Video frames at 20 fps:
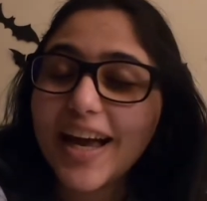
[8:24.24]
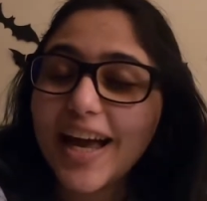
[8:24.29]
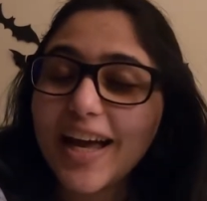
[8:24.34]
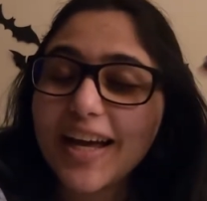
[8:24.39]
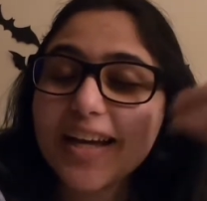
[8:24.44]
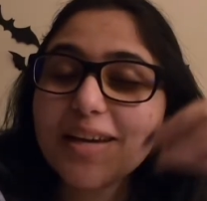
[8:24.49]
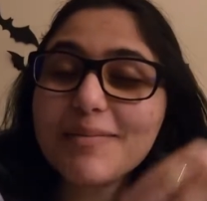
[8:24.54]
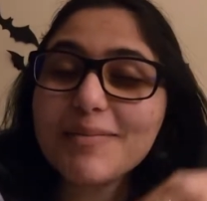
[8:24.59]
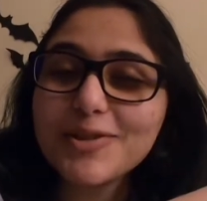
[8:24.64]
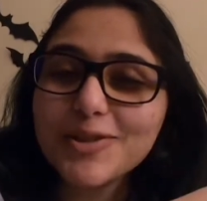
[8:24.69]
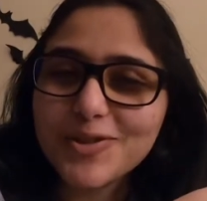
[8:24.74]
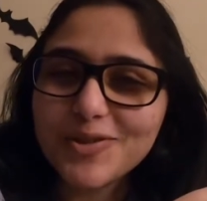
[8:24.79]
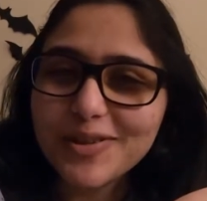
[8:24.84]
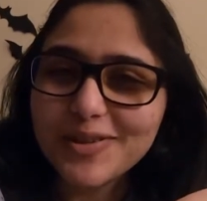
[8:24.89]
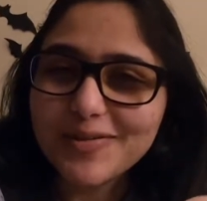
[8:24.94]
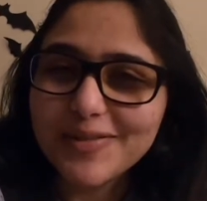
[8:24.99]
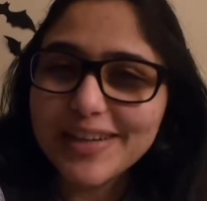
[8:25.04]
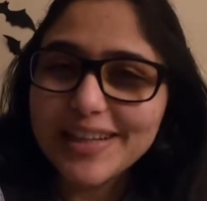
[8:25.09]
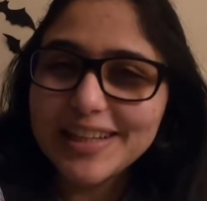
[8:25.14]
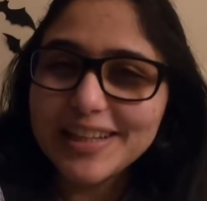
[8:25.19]
I am
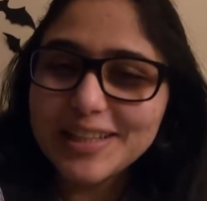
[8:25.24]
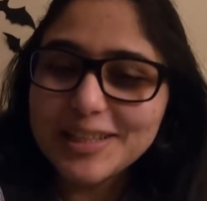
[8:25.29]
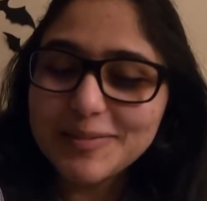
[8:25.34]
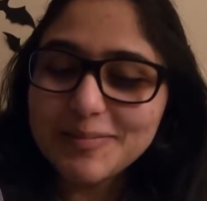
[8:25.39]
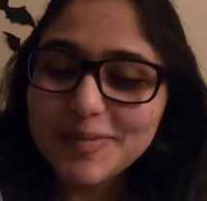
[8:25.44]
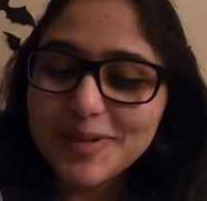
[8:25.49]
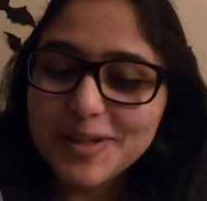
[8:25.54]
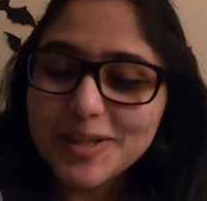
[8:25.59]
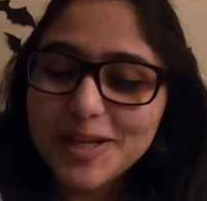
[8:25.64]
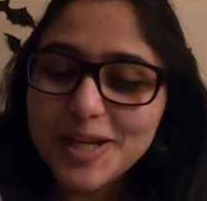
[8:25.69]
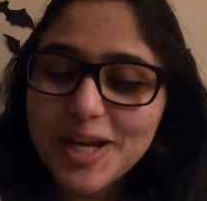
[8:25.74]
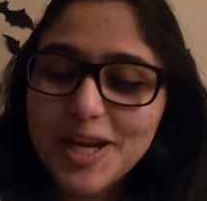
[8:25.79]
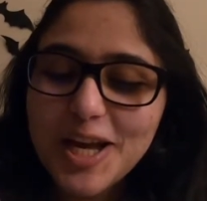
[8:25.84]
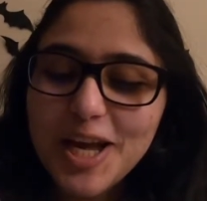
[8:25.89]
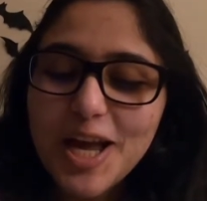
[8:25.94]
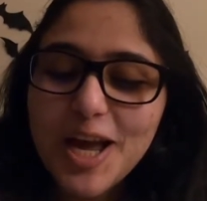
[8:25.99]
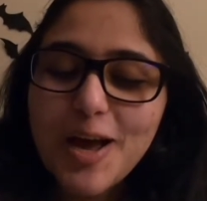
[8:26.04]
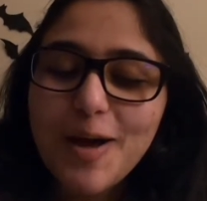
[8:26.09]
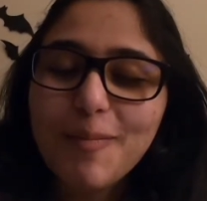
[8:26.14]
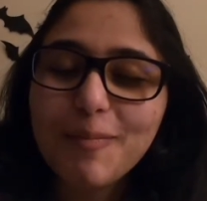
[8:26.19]
enjoying reading this book.
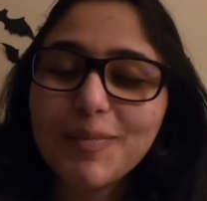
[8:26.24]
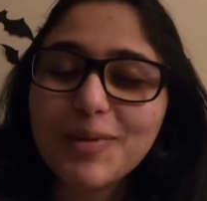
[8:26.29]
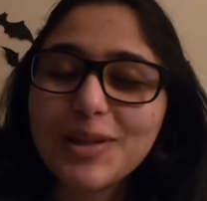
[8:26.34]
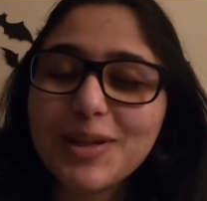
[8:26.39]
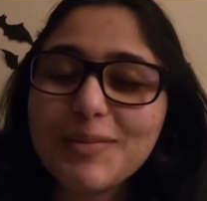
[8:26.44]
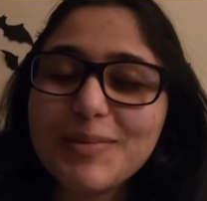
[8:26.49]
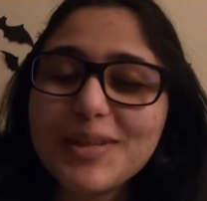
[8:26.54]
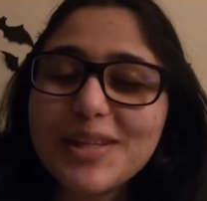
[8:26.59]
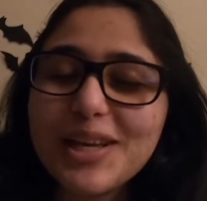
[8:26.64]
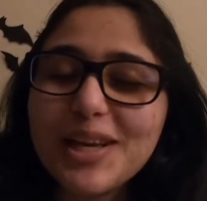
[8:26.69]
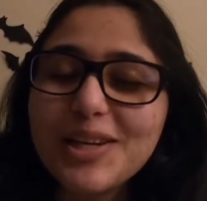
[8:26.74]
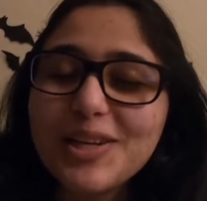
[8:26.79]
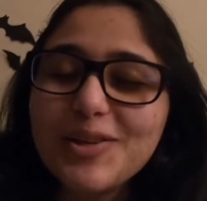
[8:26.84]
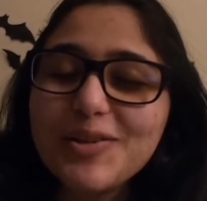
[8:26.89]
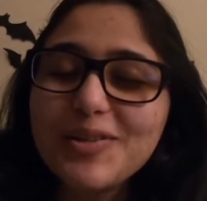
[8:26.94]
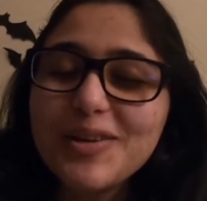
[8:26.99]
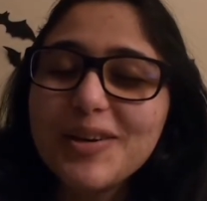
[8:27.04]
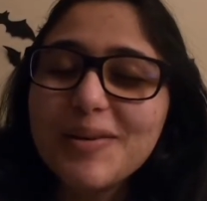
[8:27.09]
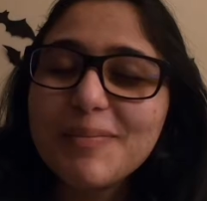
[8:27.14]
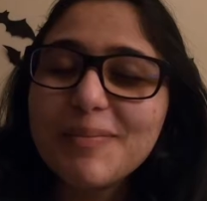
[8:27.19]
But let me tell
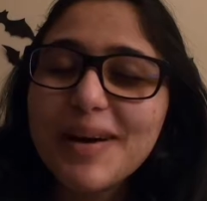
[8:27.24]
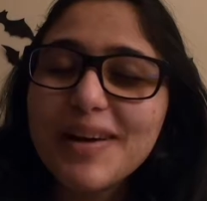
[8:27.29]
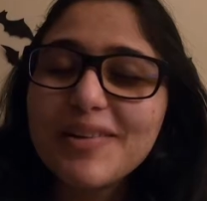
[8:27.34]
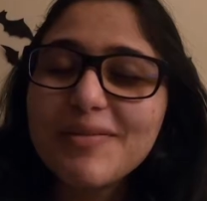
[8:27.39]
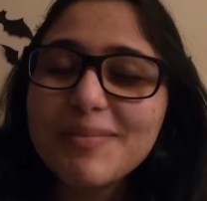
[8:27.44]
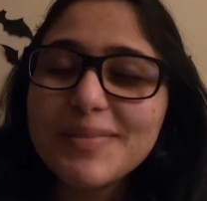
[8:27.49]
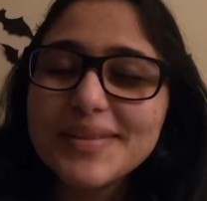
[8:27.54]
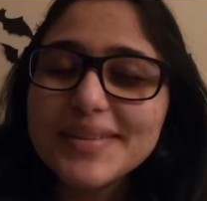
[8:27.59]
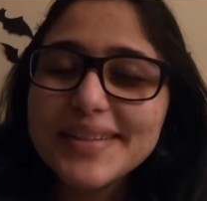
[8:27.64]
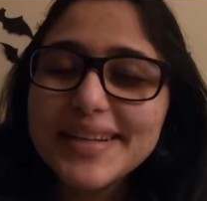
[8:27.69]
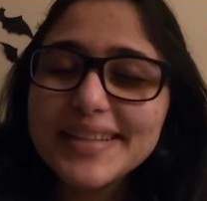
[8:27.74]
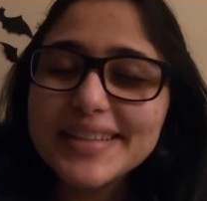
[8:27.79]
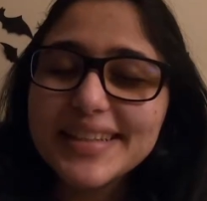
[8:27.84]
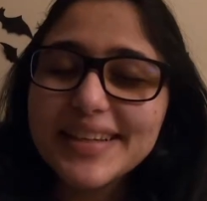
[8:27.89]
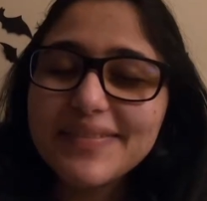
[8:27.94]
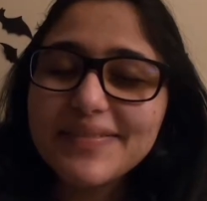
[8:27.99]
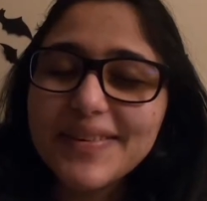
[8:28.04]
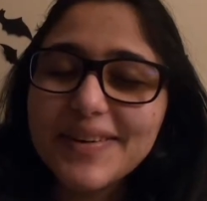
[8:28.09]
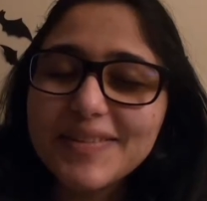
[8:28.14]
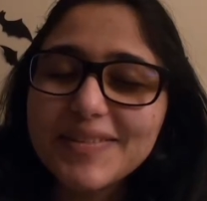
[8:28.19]
you, the amount of mistakes
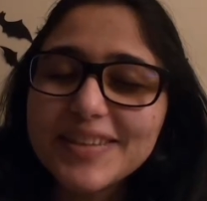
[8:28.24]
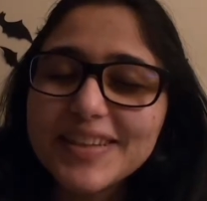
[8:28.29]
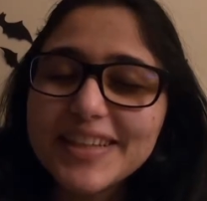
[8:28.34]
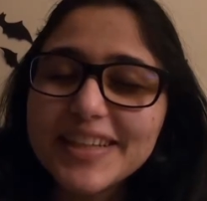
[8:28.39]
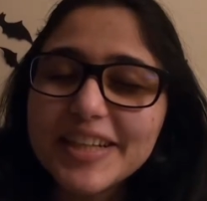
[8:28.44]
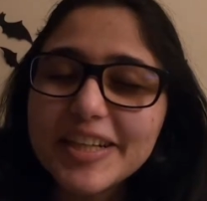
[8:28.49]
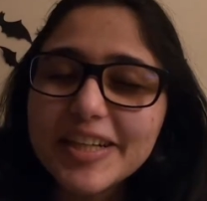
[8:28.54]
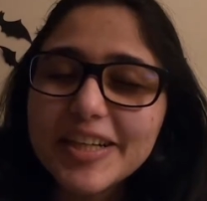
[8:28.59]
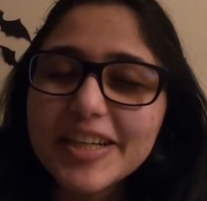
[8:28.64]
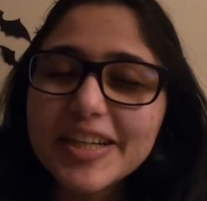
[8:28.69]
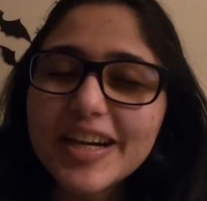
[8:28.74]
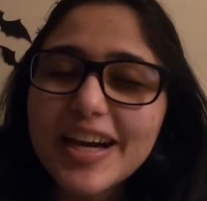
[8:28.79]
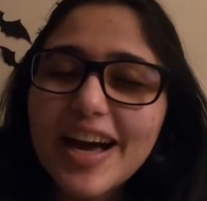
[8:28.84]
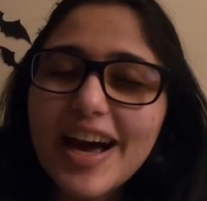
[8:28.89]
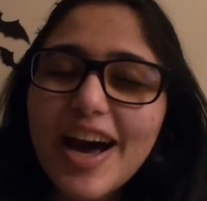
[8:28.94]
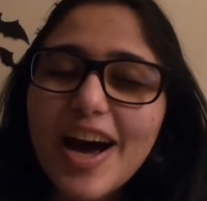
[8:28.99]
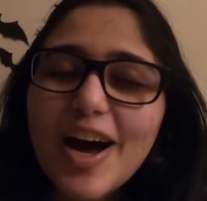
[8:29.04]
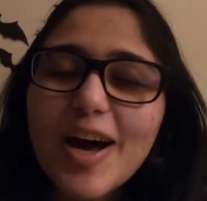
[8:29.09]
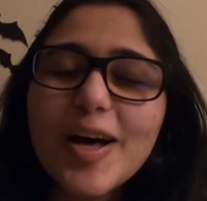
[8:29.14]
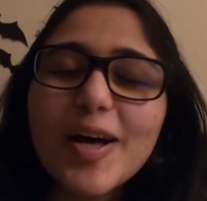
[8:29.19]
I found in here,
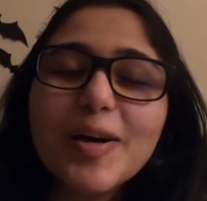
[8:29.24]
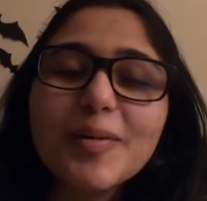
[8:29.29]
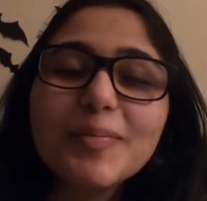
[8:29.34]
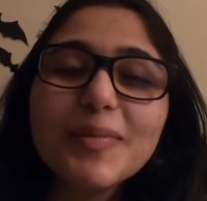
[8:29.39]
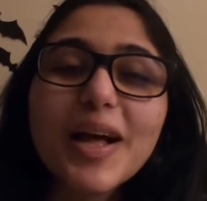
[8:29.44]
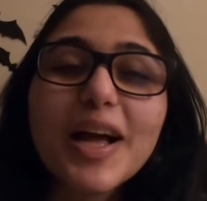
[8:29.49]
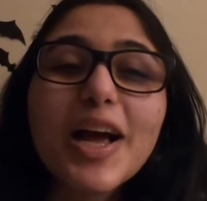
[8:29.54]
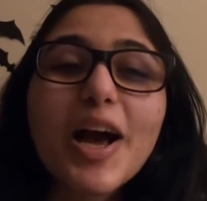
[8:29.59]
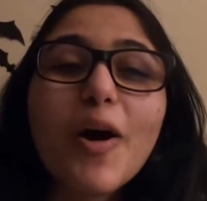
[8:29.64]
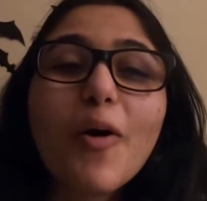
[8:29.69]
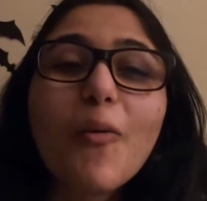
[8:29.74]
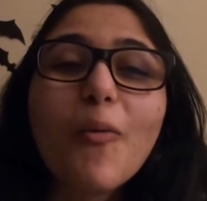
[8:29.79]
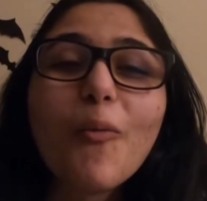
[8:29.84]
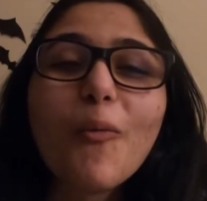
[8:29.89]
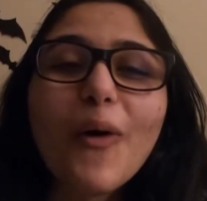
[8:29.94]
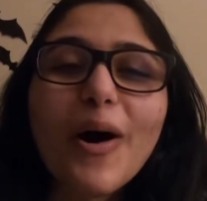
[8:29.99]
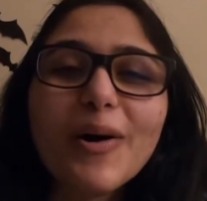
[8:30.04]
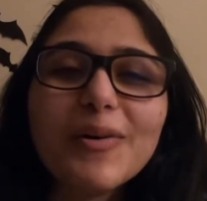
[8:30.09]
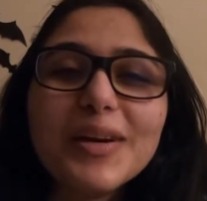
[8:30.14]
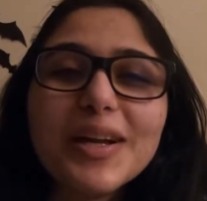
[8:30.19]
I'm like, oh
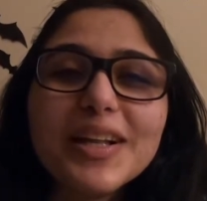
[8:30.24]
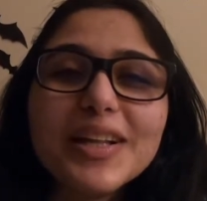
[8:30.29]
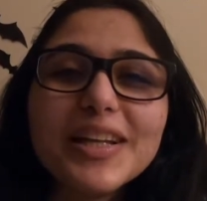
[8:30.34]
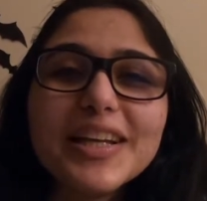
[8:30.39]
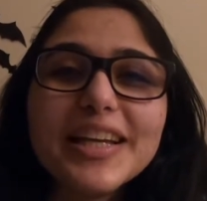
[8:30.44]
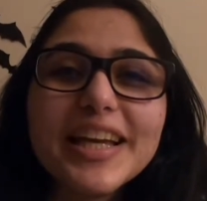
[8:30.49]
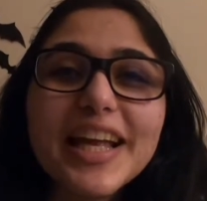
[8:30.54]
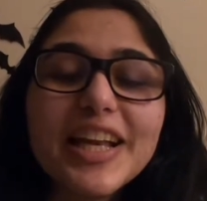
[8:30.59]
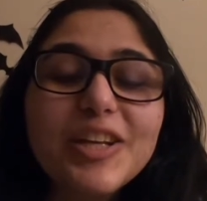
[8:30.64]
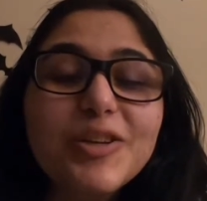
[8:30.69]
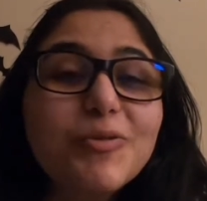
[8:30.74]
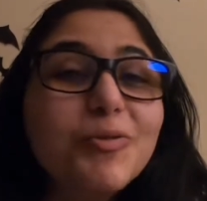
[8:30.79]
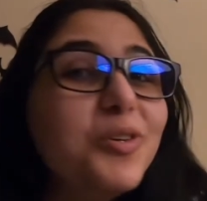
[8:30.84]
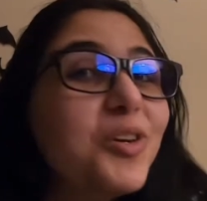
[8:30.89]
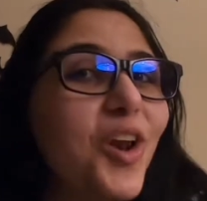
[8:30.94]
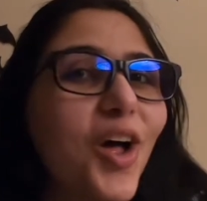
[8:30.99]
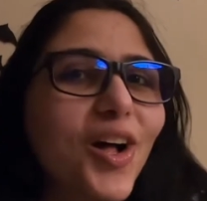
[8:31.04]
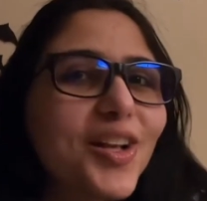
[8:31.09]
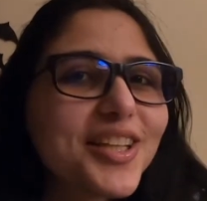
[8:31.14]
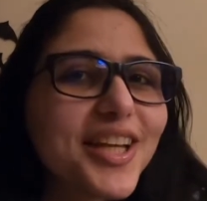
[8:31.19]
wow, Nelly, can you
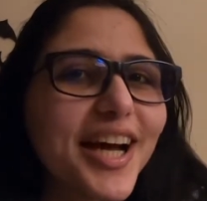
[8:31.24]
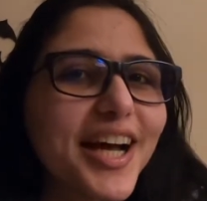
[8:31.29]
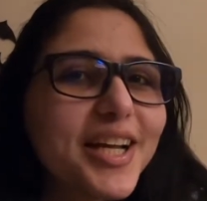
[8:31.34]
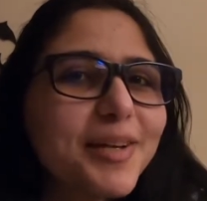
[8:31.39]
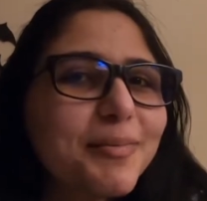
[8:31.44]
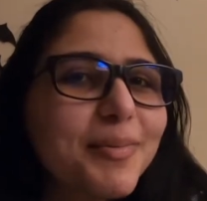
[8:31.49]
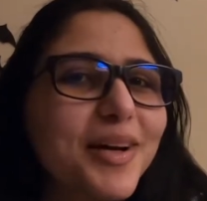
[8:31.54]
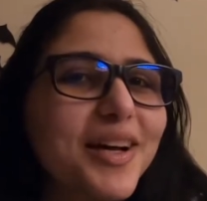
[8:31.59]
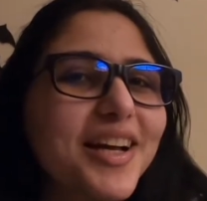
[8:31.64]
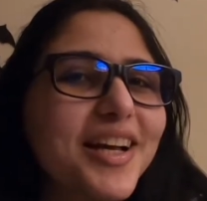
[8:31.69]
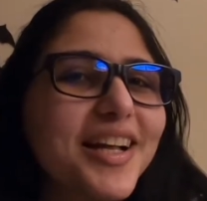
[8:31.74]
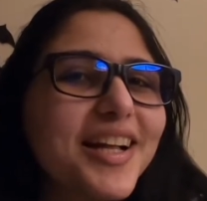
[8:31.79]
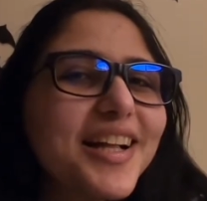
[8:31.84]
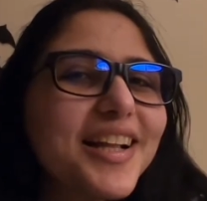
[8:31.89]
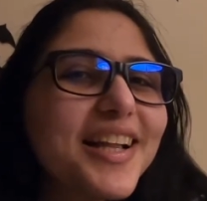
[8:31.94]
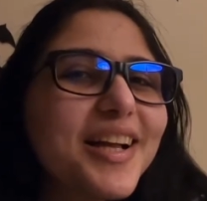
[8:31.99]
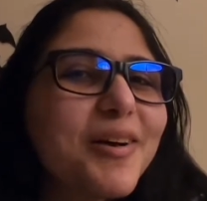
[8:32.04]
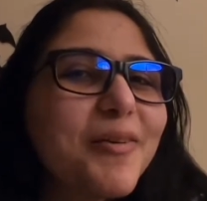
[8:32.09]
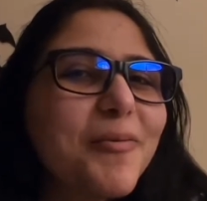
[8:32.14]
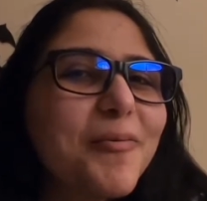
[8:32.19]
not type?
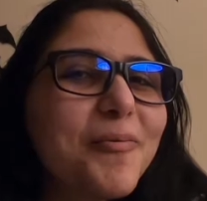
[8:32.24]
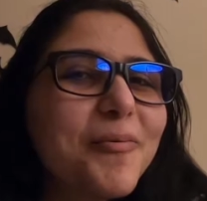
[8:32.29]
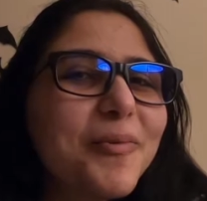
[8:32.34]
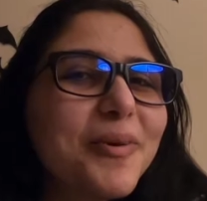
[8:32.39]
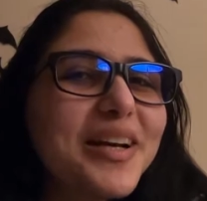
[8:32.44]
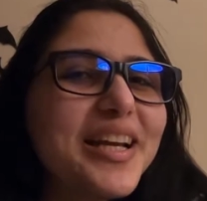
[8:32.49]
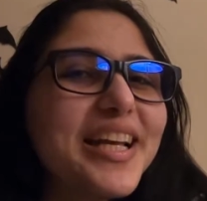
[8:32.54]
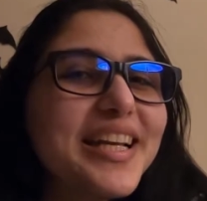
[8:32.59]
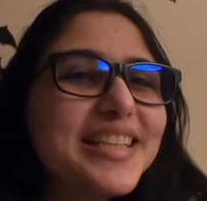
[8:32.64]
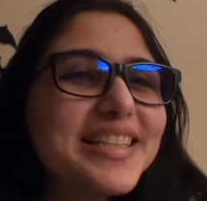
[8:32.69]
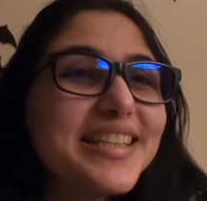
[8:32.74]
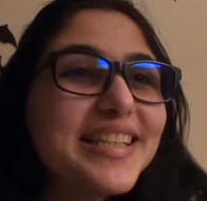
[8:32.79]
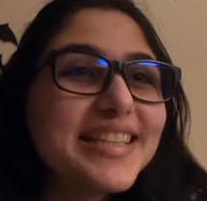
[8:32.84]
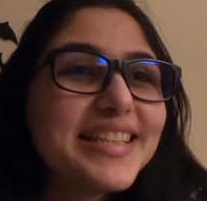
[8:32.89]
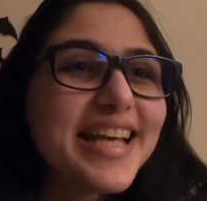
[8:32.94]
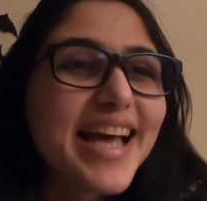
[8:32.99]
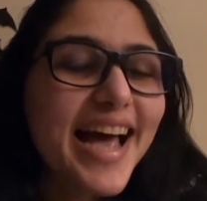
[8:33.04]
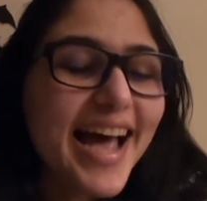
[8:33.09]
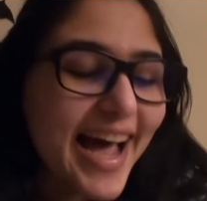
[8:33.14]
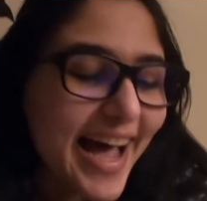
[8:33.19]
What is
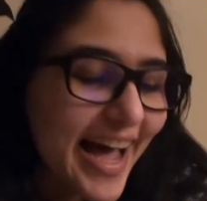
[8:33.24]
this?